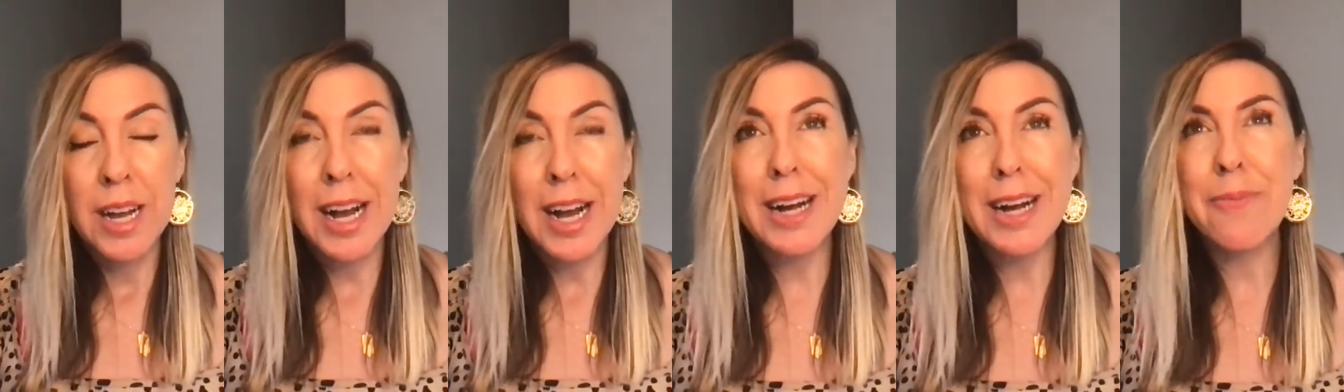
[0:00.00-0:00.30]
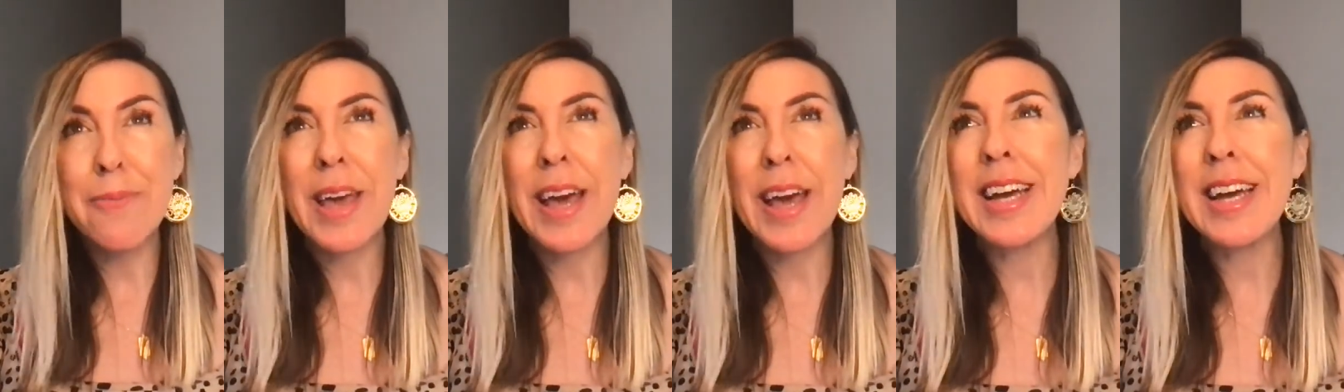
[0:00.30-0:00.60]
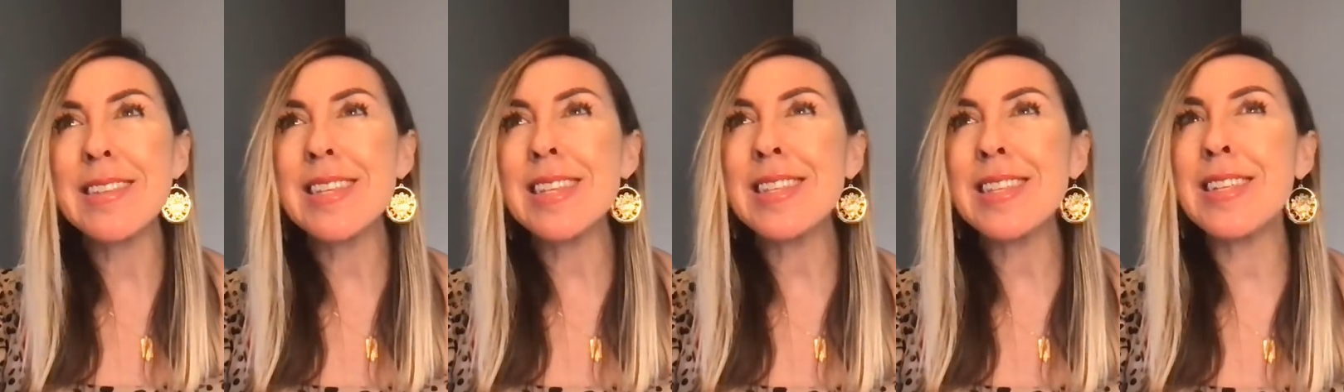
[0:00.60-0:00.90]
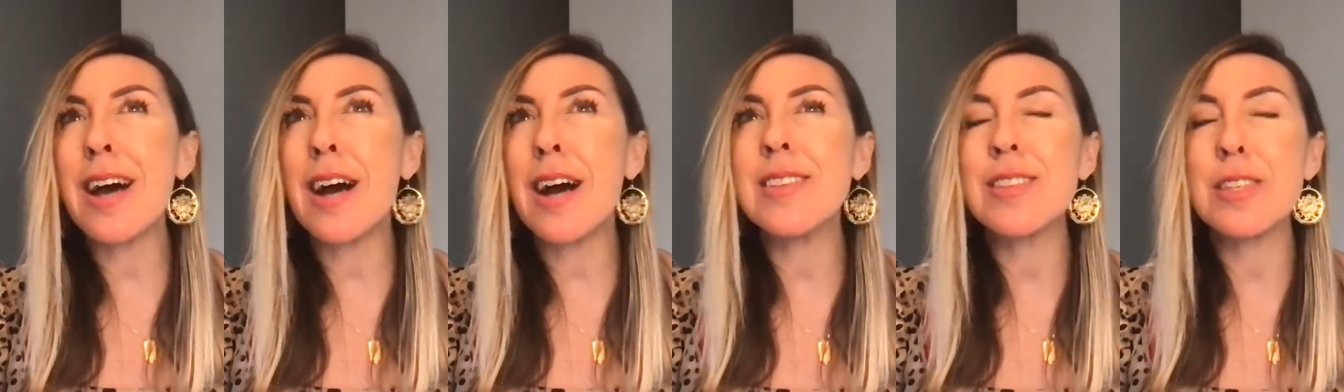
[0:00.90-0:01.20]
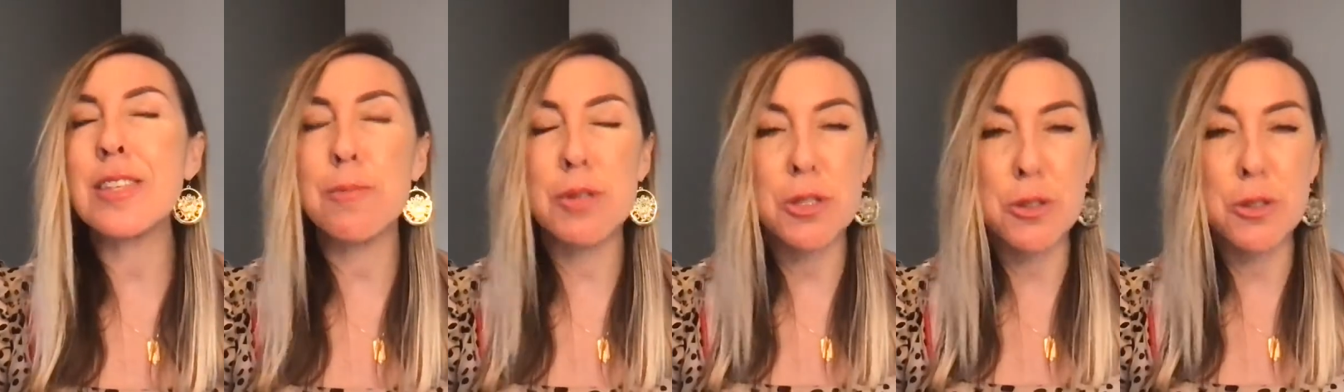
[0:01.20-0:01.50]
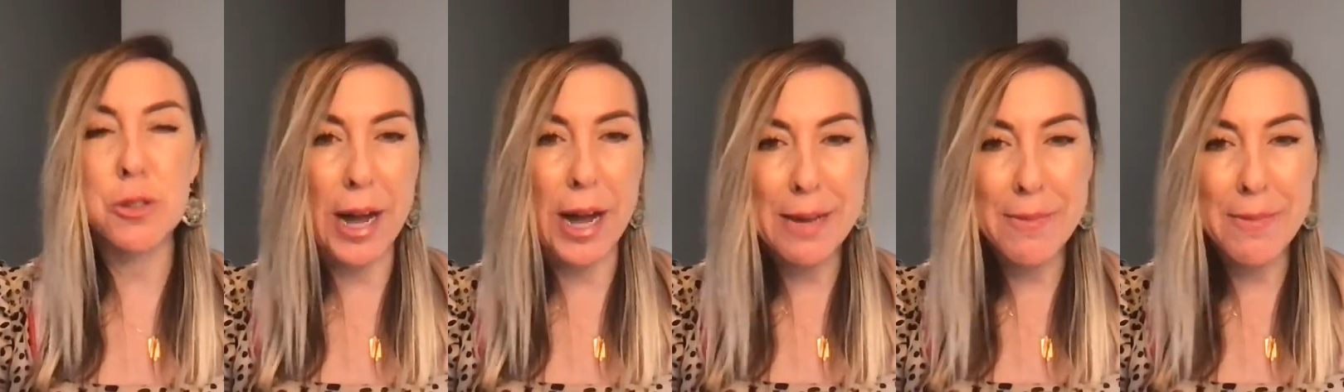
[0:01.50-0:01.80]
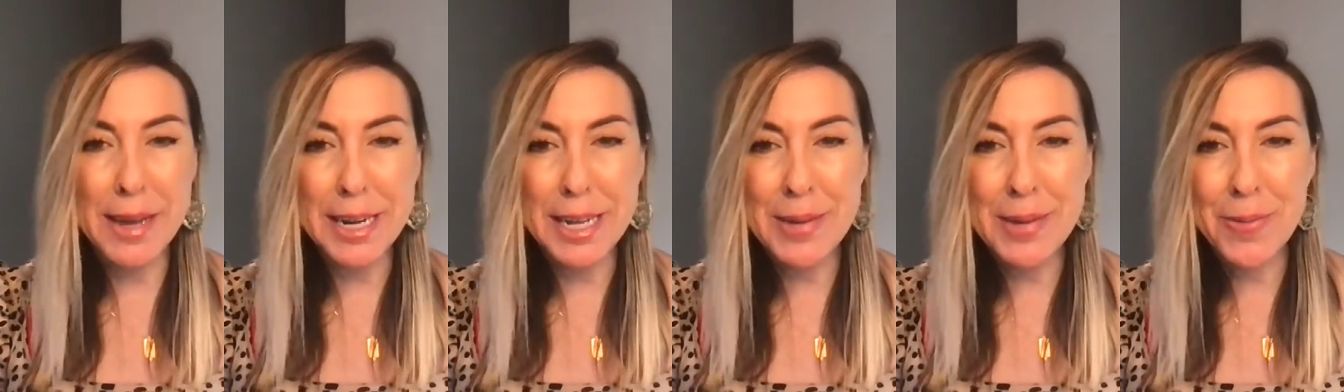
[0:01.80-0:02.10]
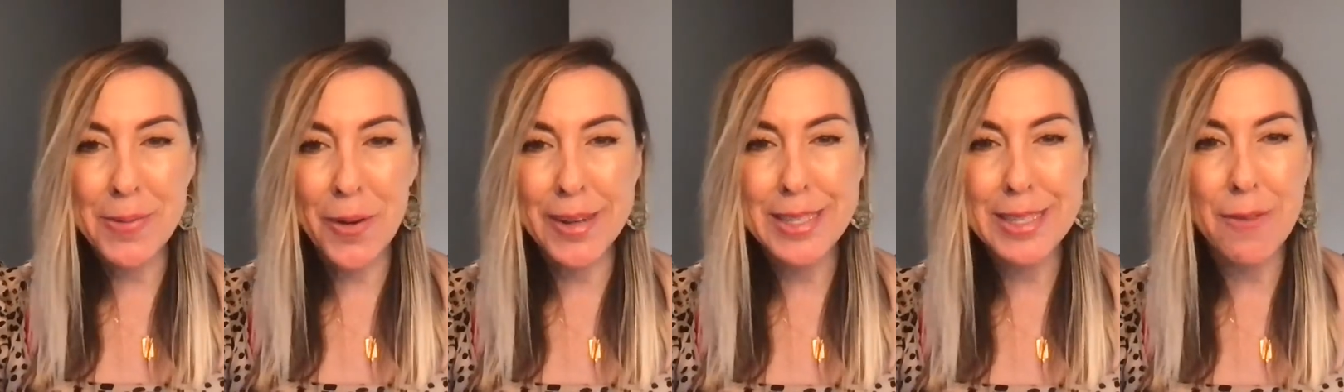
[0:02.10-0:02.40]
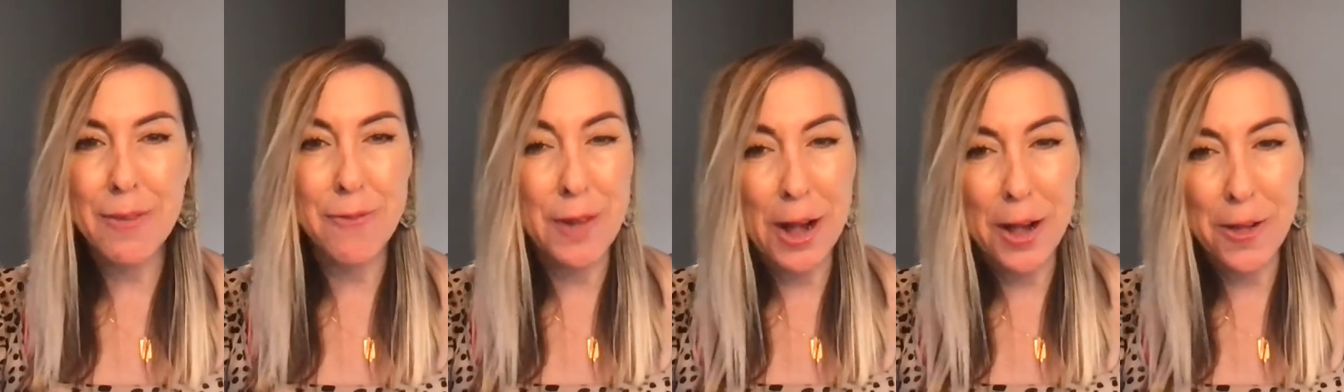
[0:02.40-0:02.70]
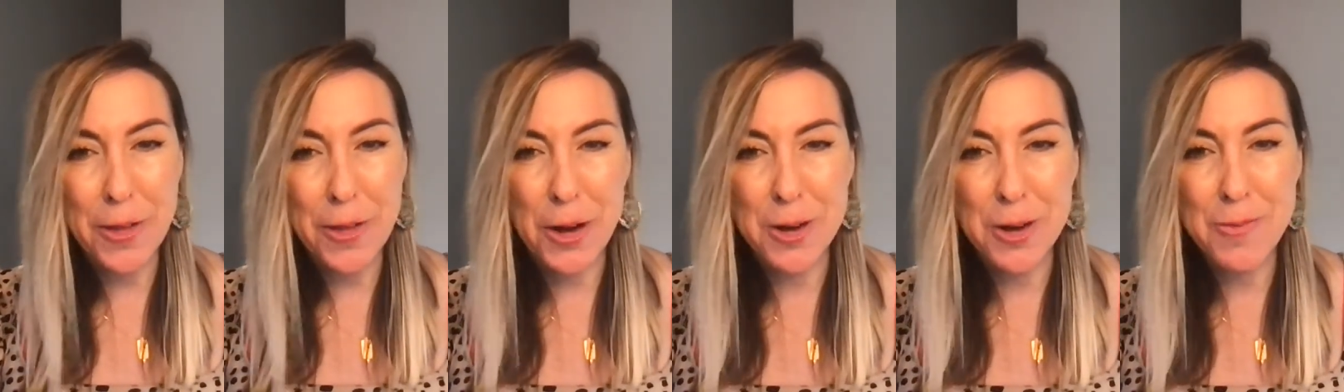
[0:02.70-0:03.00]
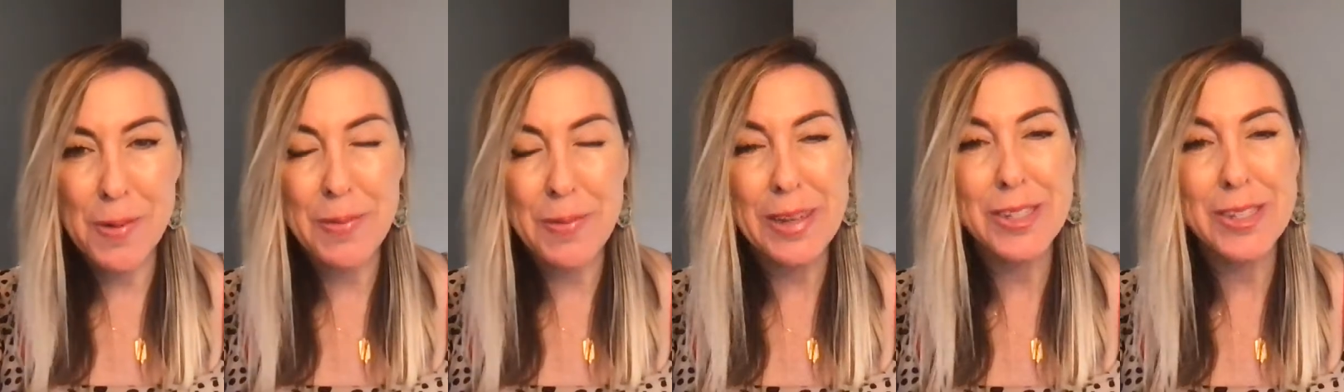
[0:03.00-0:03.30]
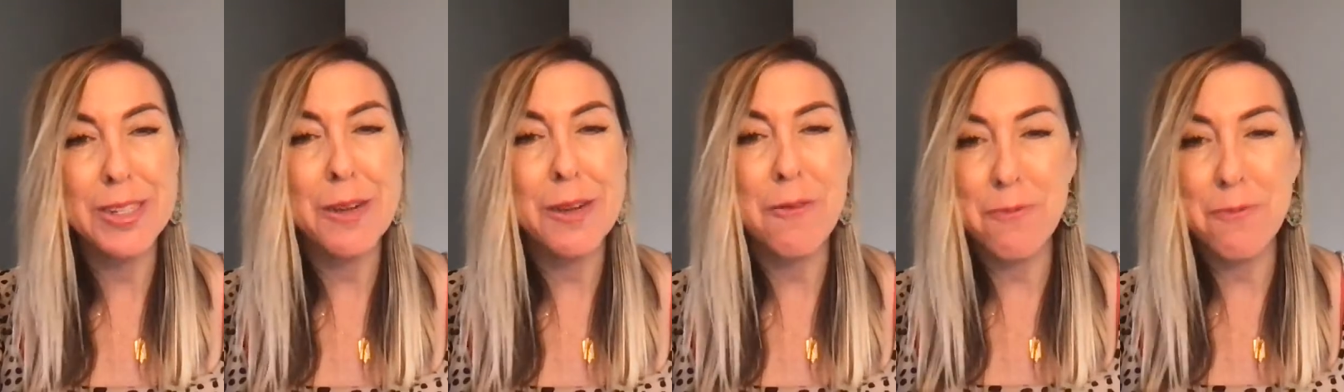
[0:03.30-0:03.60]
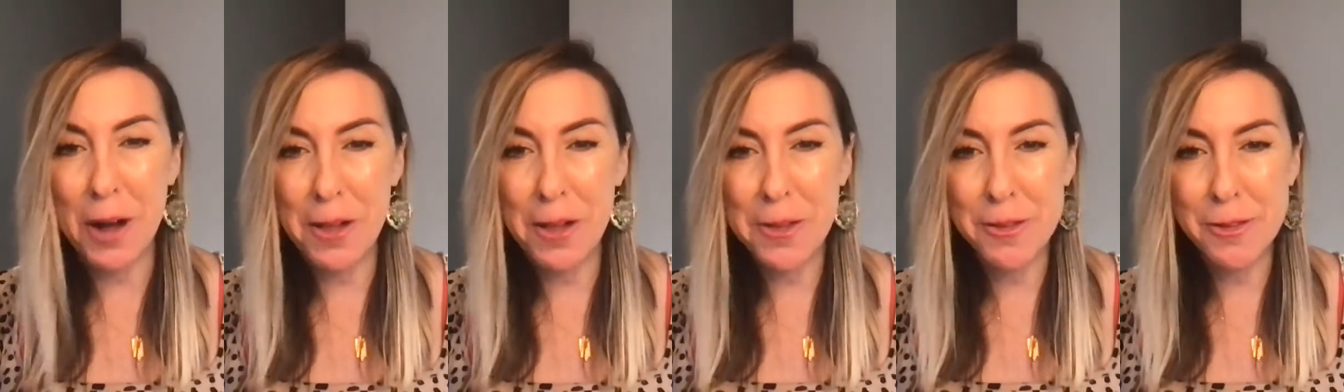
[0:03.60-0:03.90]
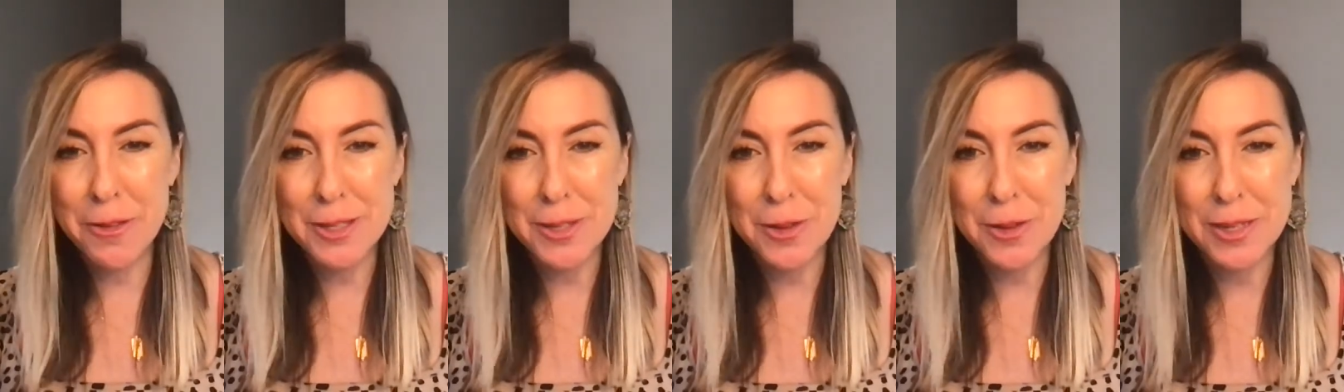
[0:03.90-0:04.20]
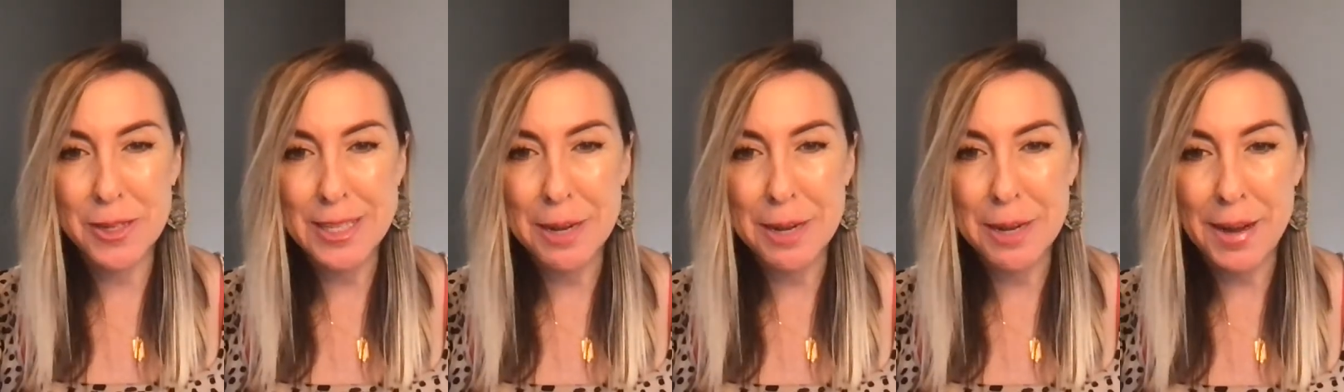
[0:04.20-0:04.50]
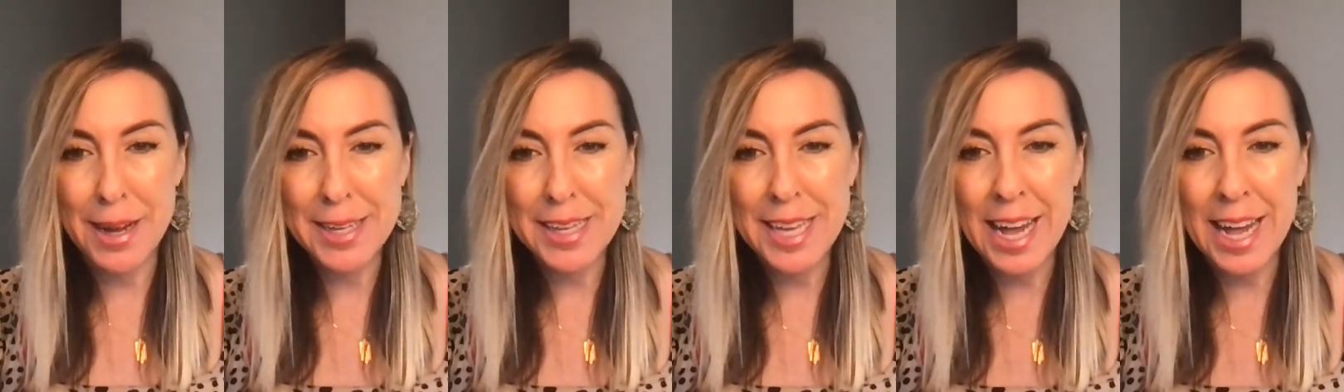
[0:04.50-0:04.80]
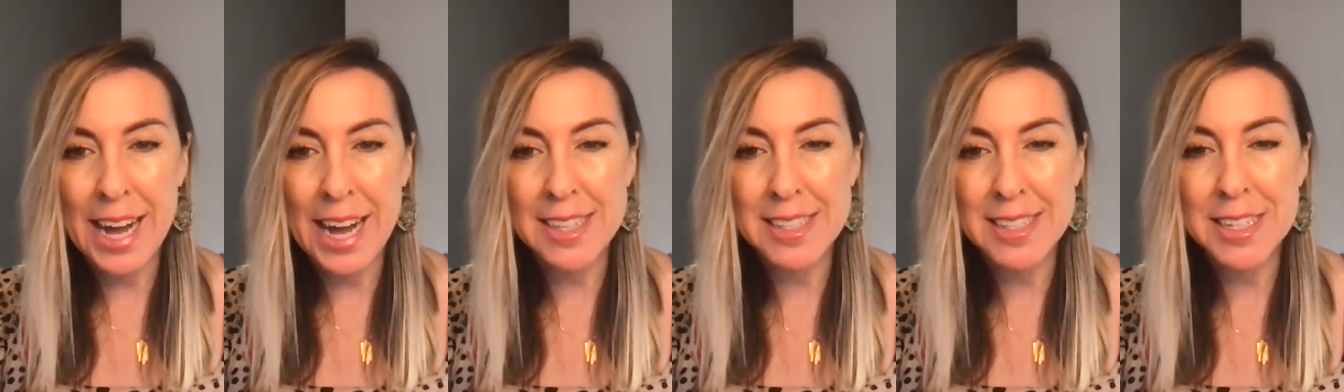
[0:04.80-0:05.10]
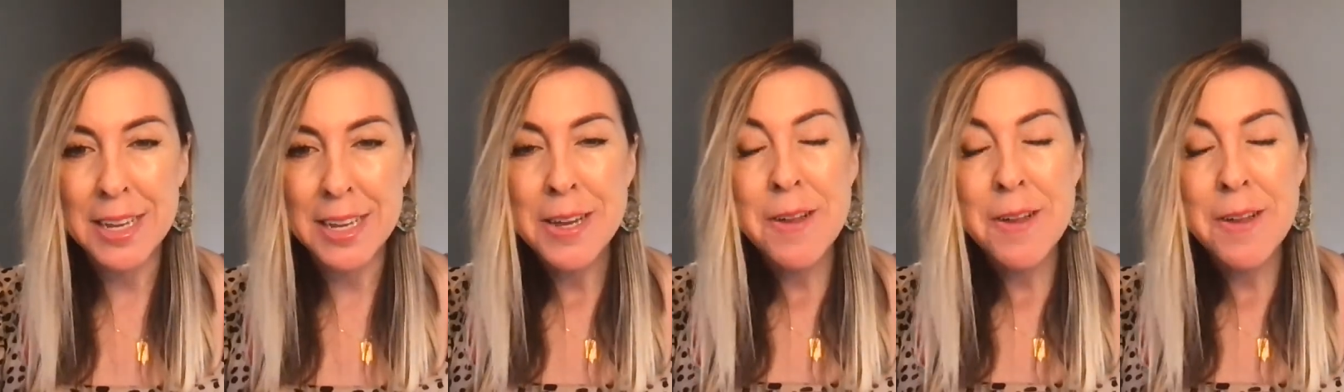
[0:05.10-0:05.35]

I guess it's not subscribe anymore, it's follow, but make sure to follow the Soul Ascend podcast.